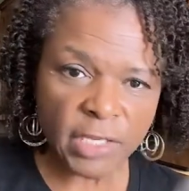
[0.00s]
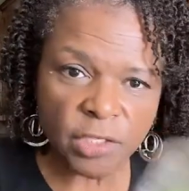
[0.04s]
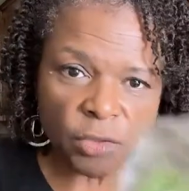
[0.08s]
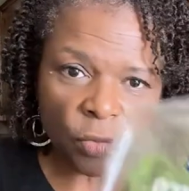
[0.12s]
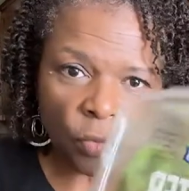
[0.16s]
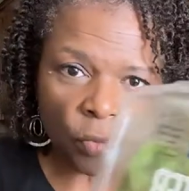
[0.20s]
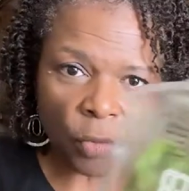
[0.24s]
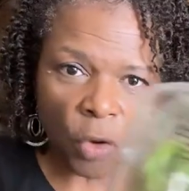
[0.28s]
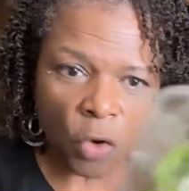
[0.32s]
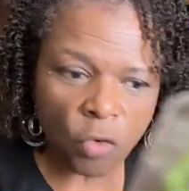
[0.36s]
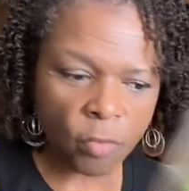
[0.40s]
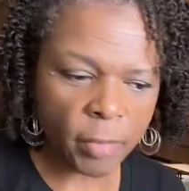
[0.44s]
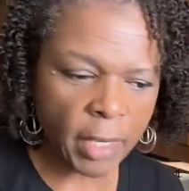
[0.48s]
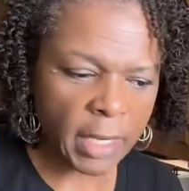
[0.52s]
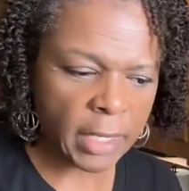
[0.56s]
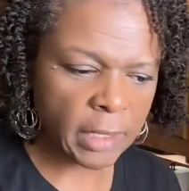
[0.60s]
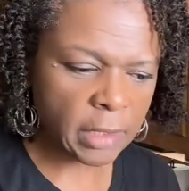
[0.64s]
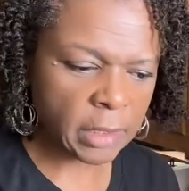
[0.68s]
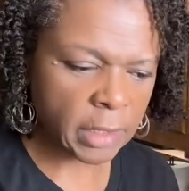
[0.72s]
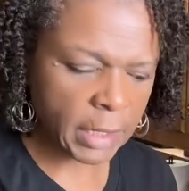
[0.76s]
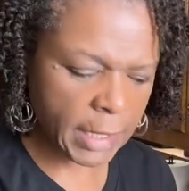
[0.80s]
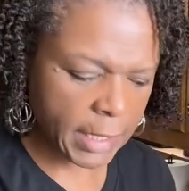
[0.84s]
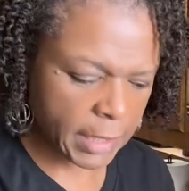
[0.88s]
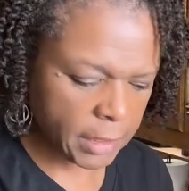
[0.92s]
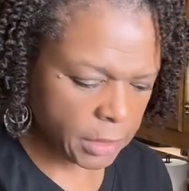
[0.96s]
got some
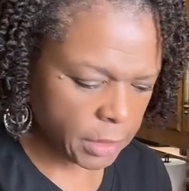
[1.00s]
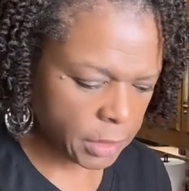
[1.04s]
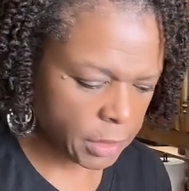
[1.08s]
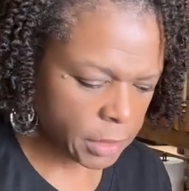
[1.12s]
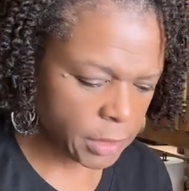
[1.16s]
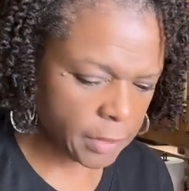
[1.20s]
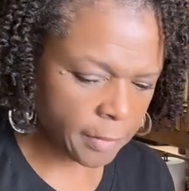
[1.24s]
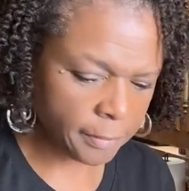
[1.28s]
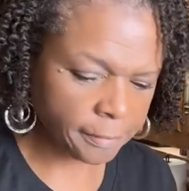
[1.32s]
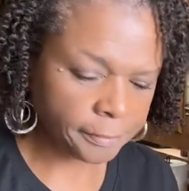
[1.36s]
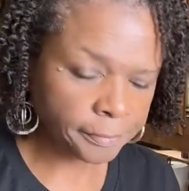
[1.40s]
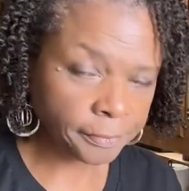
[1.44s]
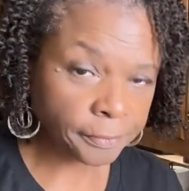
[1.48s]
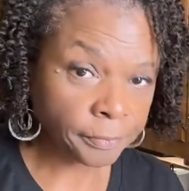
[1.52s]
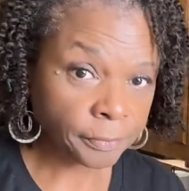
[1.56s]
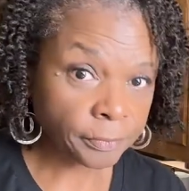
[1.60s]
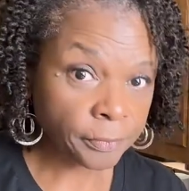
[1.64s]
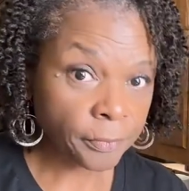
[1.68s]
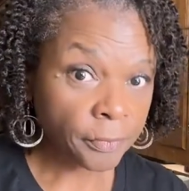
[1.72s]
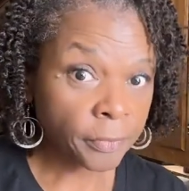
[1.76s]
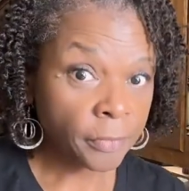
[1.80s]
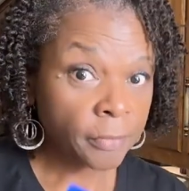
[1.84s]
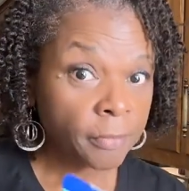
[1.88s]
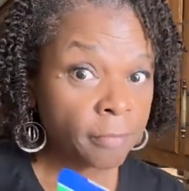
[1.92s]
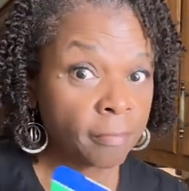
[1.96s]
romaine lettuce.
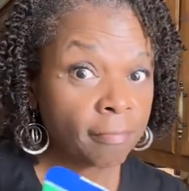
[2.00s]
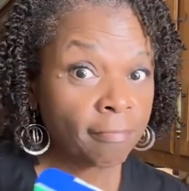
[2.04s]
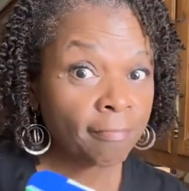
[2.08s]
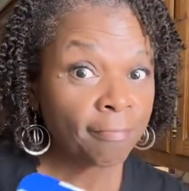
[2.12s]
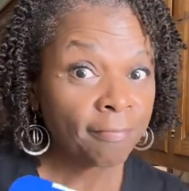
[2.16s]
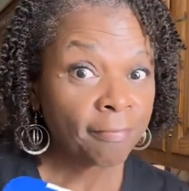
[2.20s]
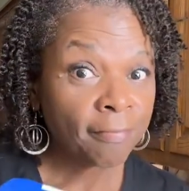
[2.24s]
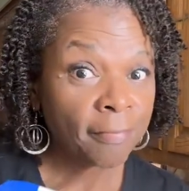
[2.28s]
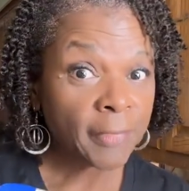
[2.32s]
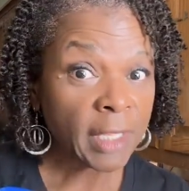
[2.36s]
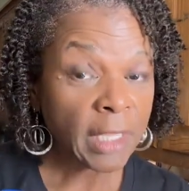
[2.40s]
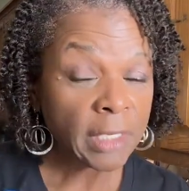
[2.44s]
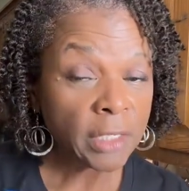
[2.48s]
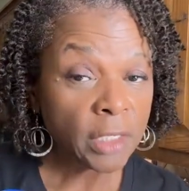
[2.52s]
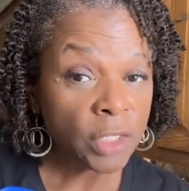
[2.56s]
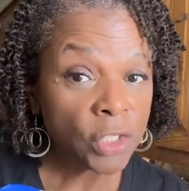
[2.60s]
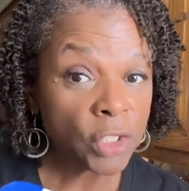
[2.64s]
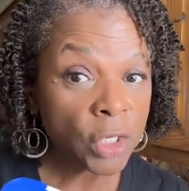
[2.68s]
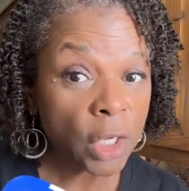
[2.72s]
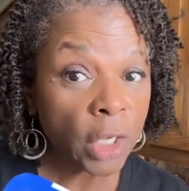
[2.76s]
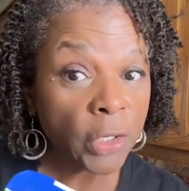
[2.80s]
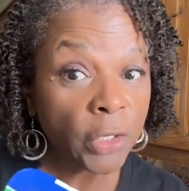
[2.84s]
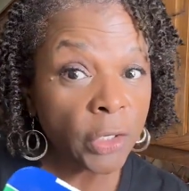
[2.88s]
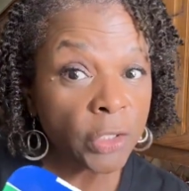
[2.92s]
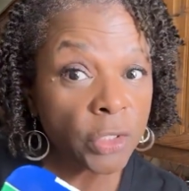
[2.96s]

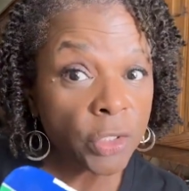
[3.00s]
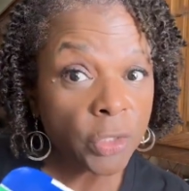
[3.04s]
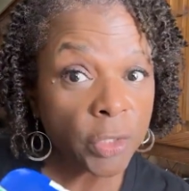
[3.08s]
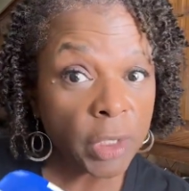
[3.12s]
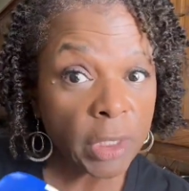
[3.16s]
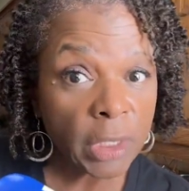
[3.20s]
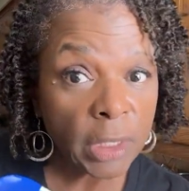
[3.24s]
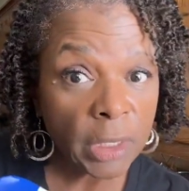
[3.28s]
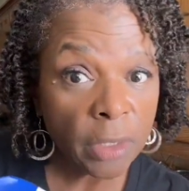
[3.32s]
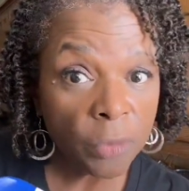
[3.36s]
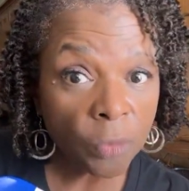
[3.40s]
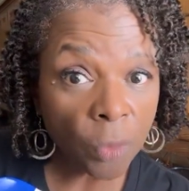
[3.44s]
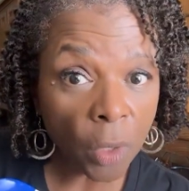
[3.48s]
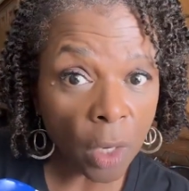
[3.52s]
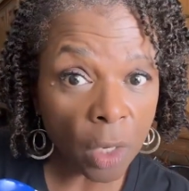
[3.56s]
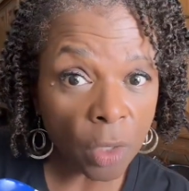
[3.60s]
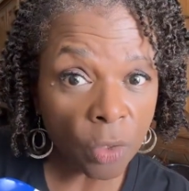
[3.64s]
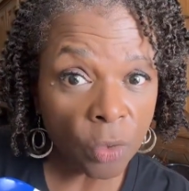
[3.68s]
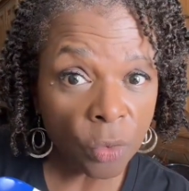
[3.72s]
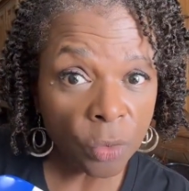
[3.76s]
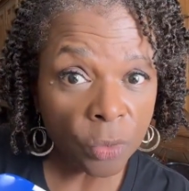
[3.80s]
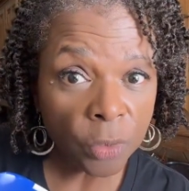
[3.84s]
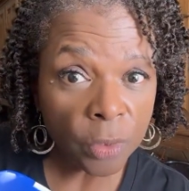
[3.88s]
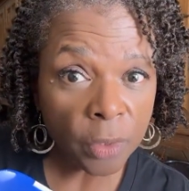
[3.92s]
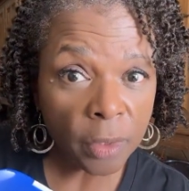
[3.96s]
Did y'all know you can eat raw
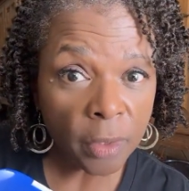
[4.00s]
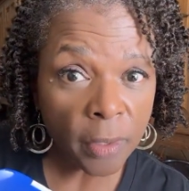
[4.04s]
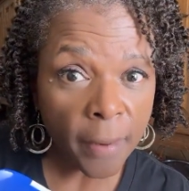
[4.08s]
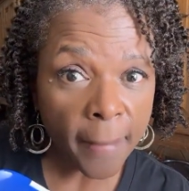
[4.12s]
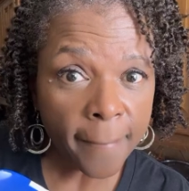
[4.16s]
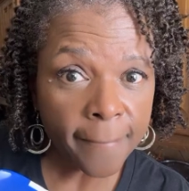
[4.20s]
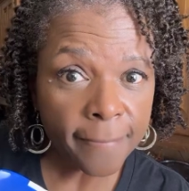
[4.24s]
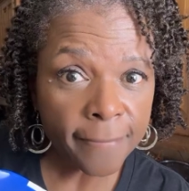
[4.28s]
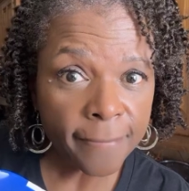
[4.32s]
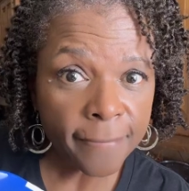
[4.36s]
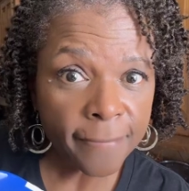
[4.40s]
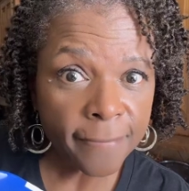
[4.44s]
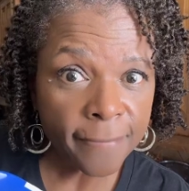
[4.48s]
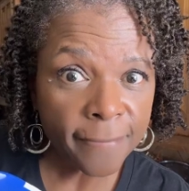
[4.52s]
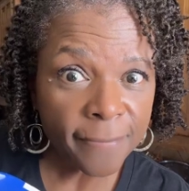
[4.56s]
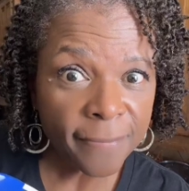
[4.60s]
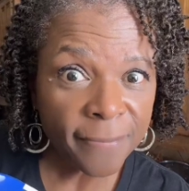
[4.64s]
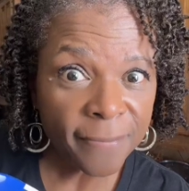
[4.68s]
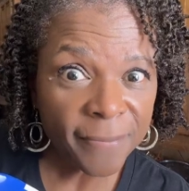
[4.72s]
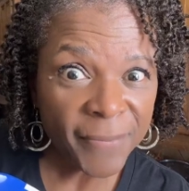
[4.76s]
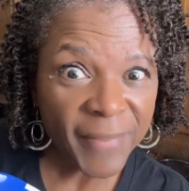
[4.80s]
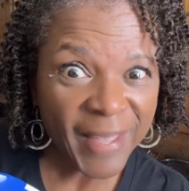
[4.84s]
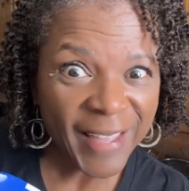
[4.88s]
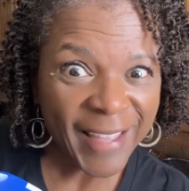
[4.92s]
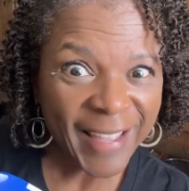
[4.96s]
corn?
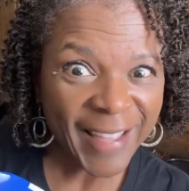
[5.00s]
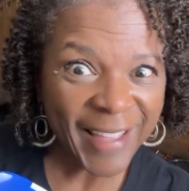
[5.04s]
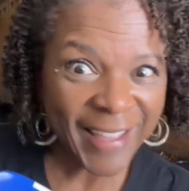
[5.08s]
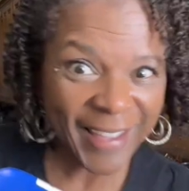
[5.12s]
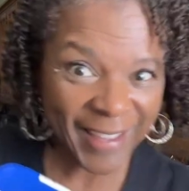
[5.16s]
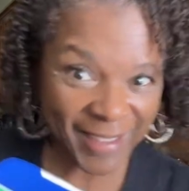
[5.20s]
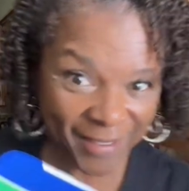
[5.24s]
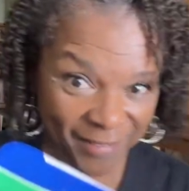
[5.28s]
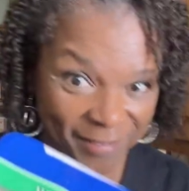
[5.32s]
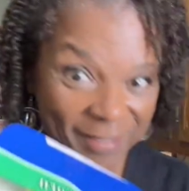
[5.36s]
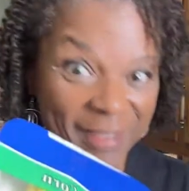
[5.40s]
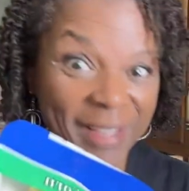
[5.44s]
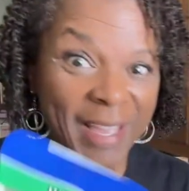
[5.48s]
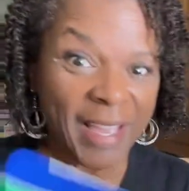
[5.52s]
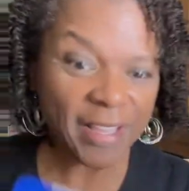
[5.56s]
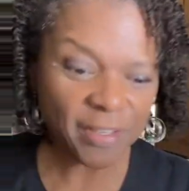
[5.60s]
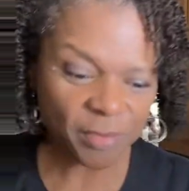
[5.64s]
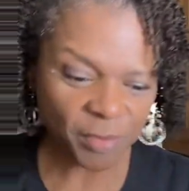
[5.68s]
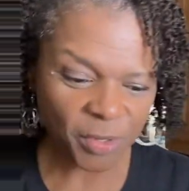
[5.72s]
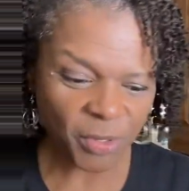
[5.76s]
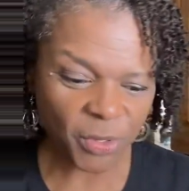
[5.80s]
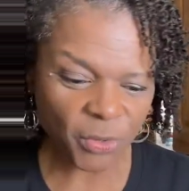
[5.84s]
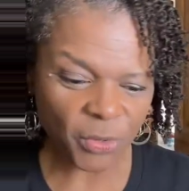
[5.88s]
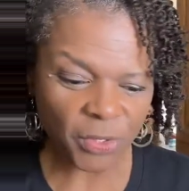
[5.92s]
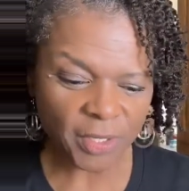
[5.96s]
Got
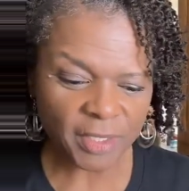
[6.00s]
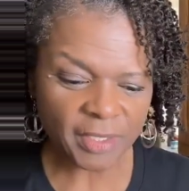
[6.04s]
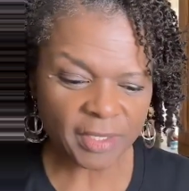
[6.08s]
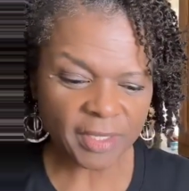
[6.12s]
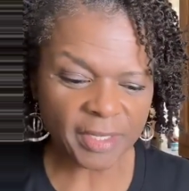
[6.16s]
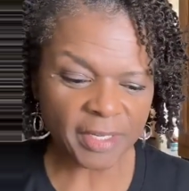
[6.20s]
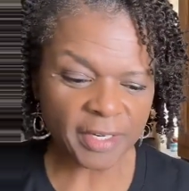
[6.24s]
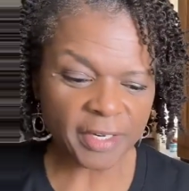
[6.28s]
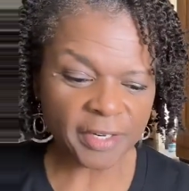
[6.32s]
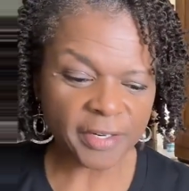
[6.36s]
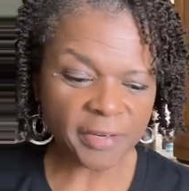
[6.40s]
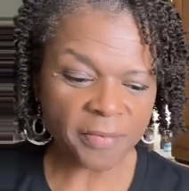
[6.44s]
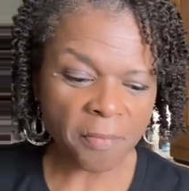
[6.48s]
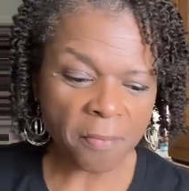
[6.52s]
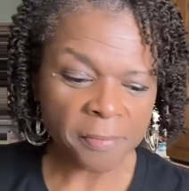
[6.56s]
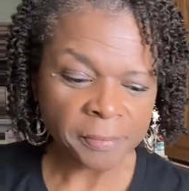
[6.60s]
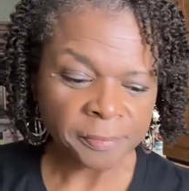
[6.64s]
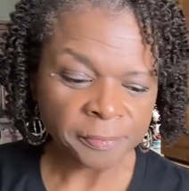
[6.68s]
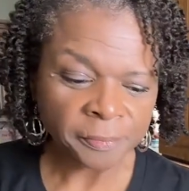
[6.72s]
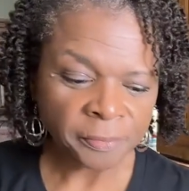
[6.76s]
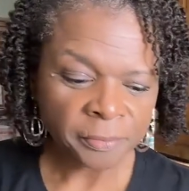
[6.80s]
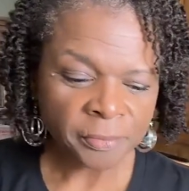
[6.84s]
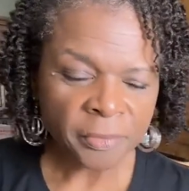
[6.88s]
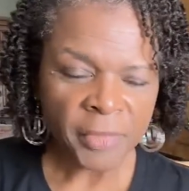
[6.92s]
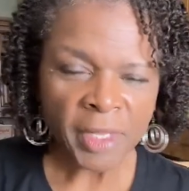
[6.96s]
some corn in there.
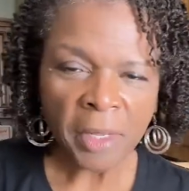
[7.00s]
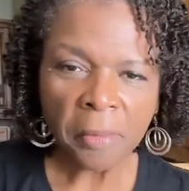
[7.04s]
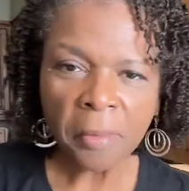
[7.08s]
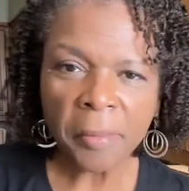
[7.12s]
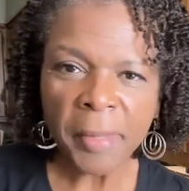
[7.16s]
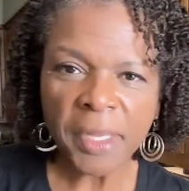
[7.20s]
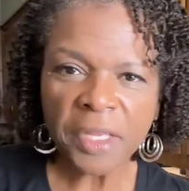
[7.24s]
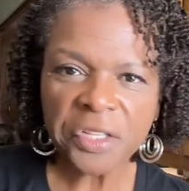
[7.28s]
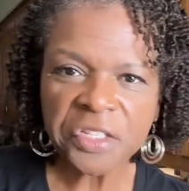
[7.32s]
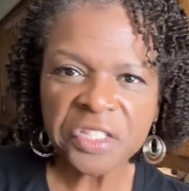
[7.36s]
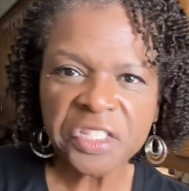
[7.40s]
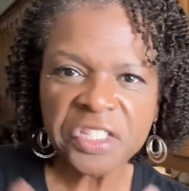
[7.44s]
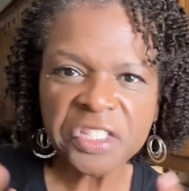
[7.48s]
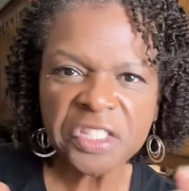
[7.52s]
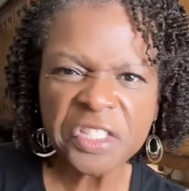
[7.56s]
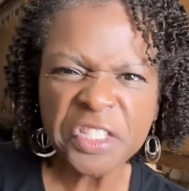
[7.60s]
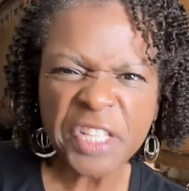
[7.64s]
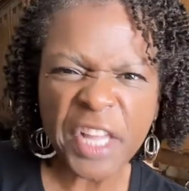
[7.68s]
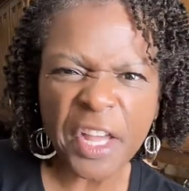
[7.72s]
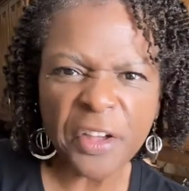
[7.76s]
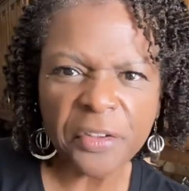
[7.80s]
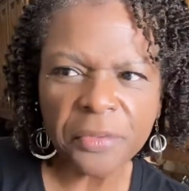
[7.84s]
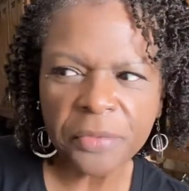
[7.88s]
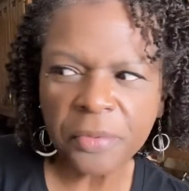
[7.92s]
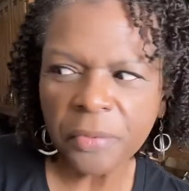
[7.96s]
Make a
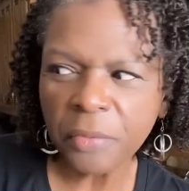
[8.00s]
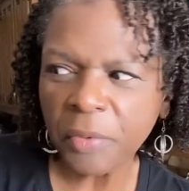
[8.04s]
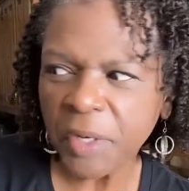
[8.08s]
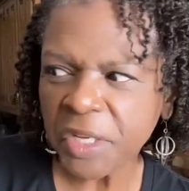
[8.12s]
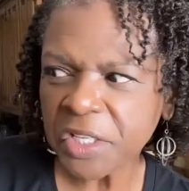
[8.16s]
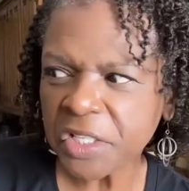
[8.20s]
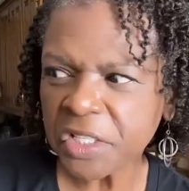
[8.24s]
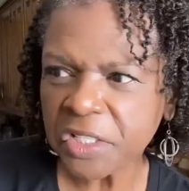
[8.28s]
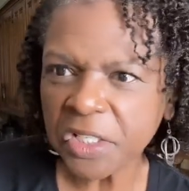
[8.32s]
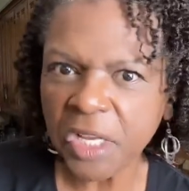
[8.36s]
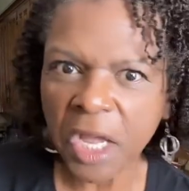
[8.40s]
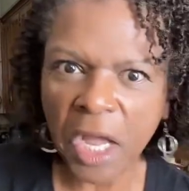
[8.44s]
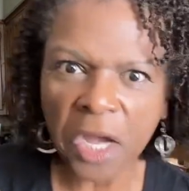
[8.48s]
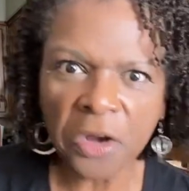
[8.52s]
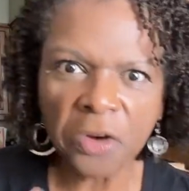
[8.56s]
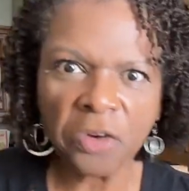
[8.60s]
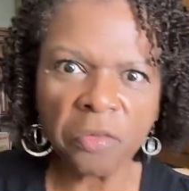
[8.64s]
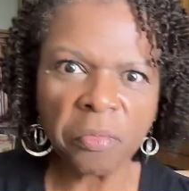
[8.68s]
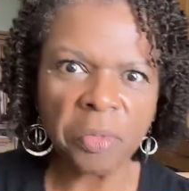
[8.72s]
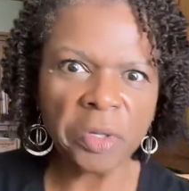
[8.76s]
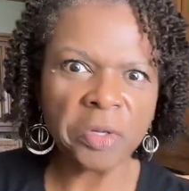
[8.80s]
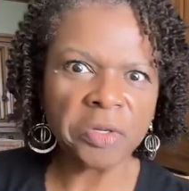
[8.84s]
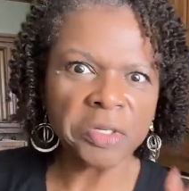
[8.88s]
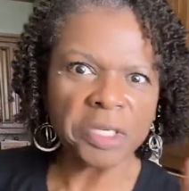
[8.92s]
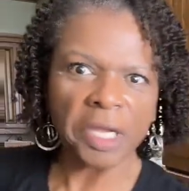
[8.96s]
Southwest
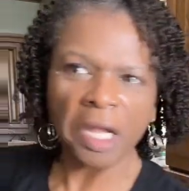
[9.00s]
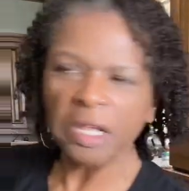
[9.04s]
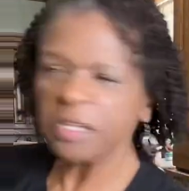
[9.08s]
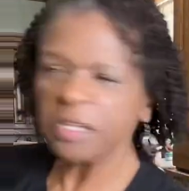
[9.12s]
taco bowl.